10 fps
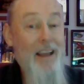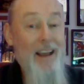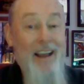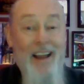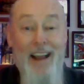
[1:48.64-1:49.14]

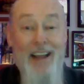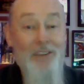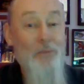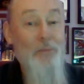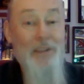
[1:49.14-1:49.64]
I
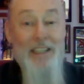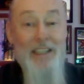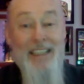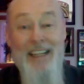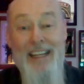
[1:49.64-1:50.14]
don't
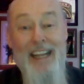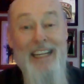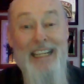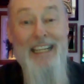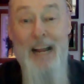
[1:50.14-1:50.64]
predict
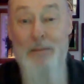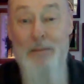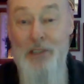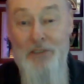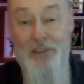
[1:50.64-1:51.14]
anytime
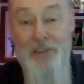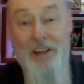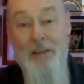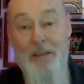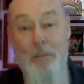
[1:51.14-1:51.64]
soon.
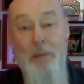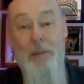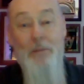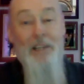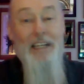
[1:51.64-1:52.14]

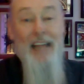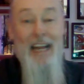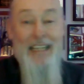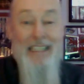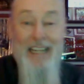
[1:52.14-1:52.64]
People in the
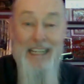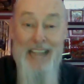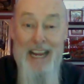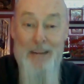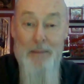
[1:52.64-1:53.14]
United States
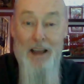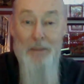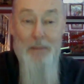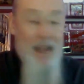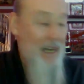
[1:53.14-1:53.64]
hate
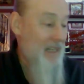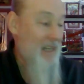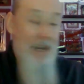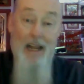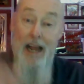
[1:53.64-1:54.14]
mathematics.
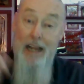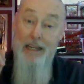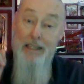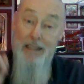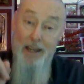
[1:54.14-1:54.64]
I
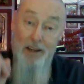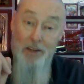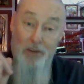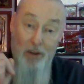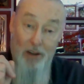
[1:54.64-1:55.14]
can tell
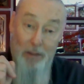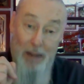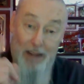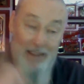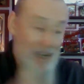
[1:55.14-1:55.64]
you all
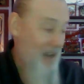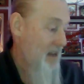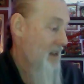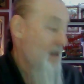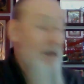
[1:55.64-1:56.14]
about that.
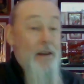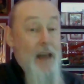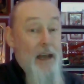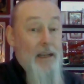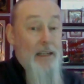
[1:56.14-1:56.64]

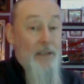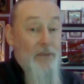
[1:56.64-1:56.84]
Not in this